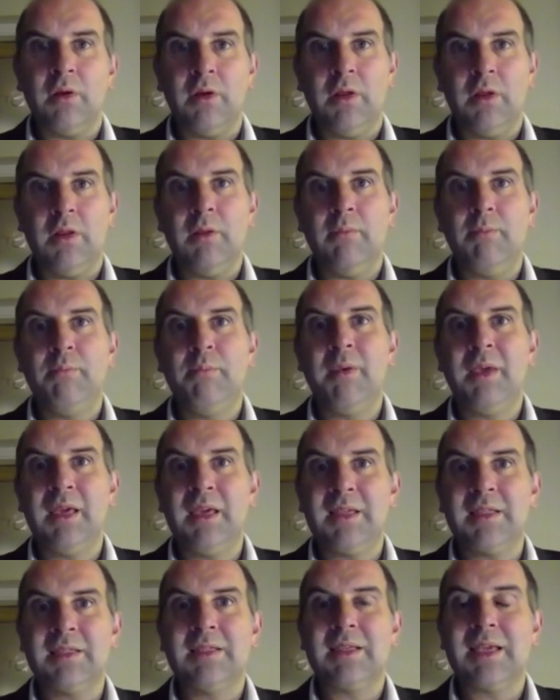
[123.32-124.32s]
and the
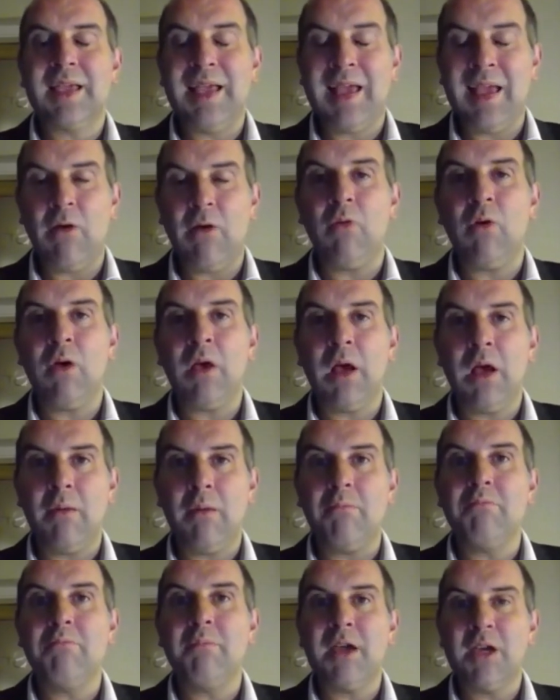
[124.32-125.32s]
biggest
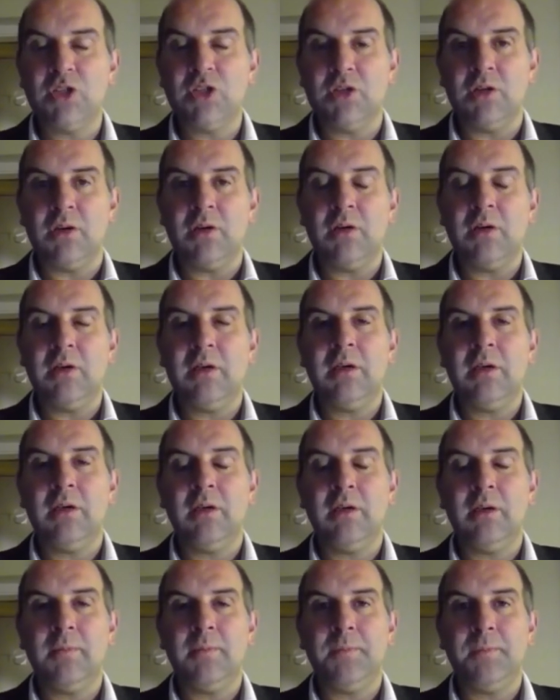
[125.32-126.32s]
outcome measure,
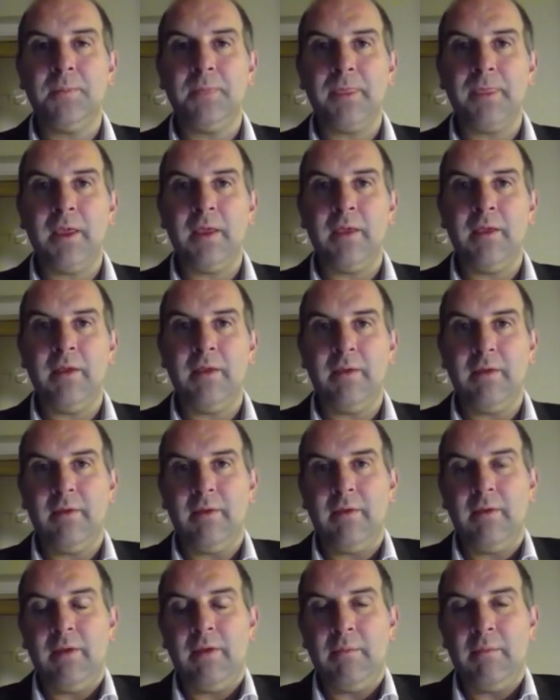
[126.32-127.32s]
um,
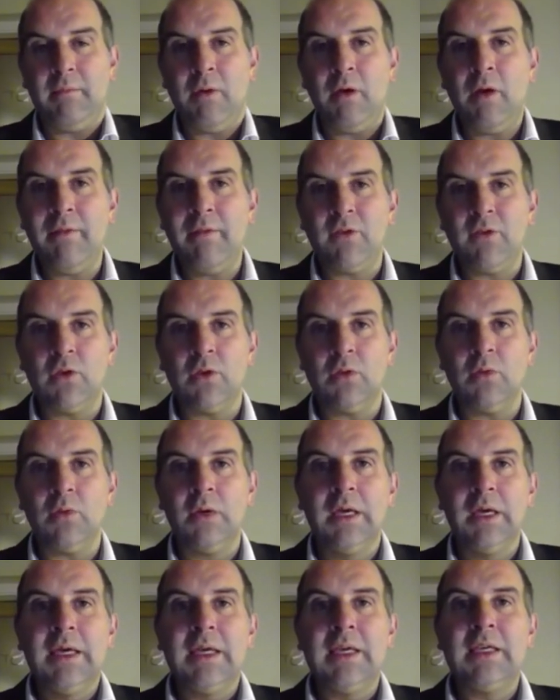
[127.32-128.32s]
in my view,
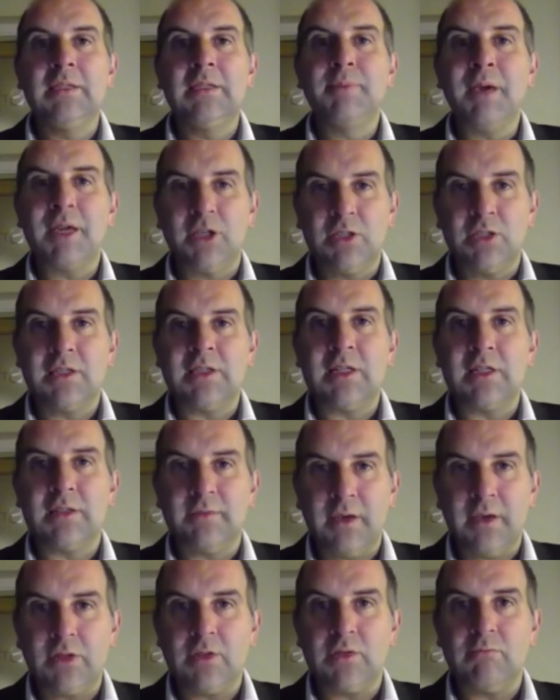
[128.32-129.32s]
is patient
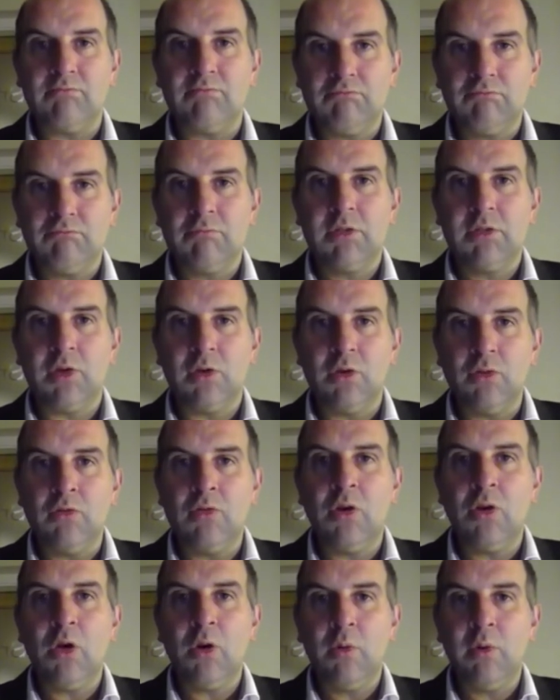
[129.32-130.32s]
satisfaction. So you
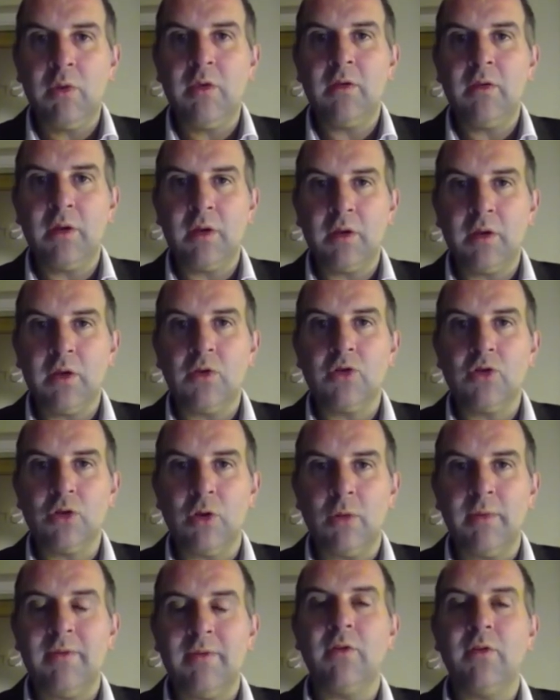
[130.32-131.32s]
know whether you've done a good
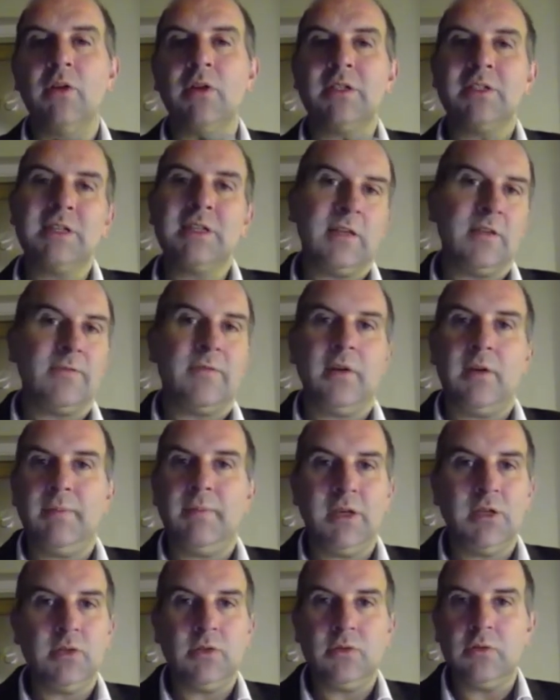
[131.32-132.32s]
job if you've got a satisfied
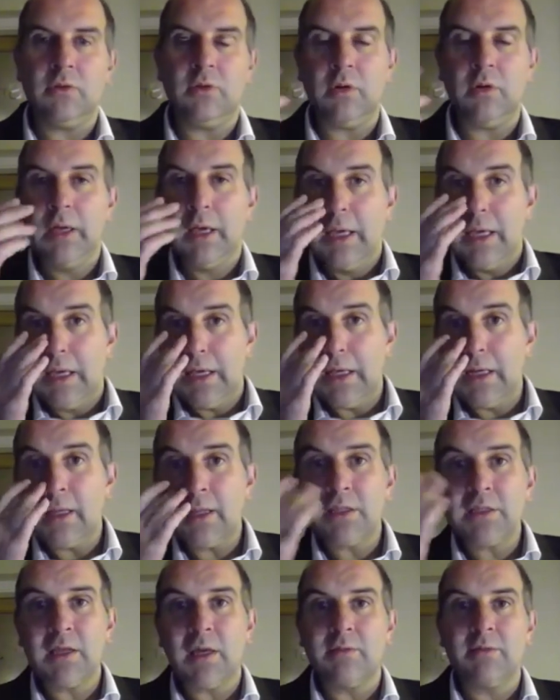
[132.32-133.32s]
patient or not. In other
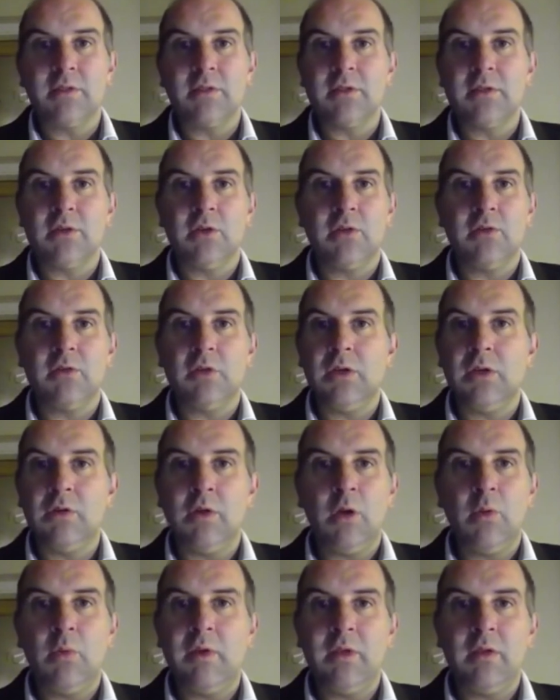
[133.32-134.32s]
types of surgery, you
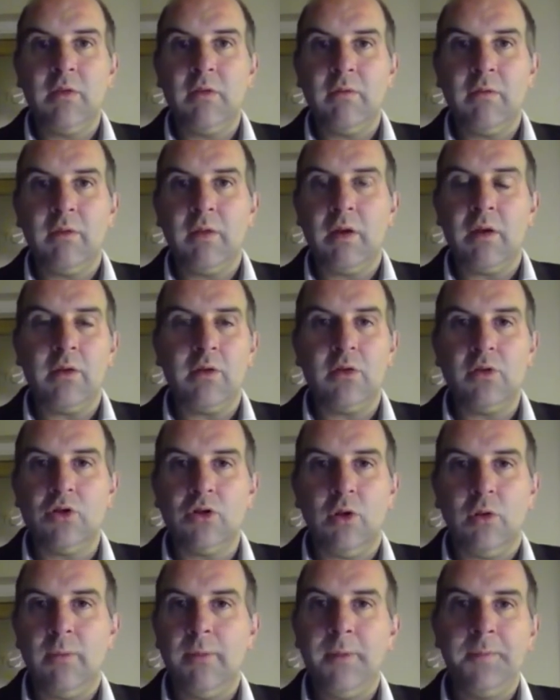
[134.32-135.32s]
know whether you've done a good
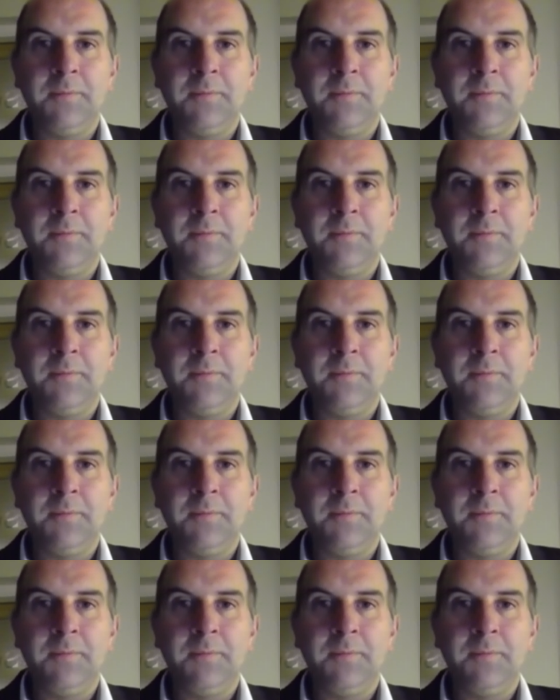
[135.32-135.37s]
job